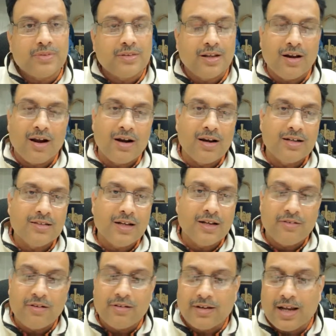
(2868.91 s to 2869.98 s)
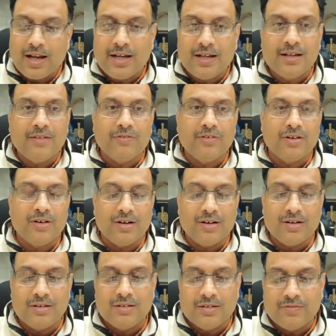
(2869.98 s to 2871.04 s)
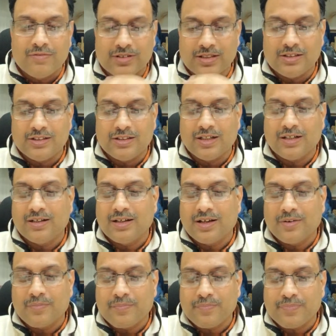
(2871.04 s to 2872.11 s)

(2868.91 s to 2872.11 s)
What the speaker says: the knowledge that you have gained, if you're a physician, yeah.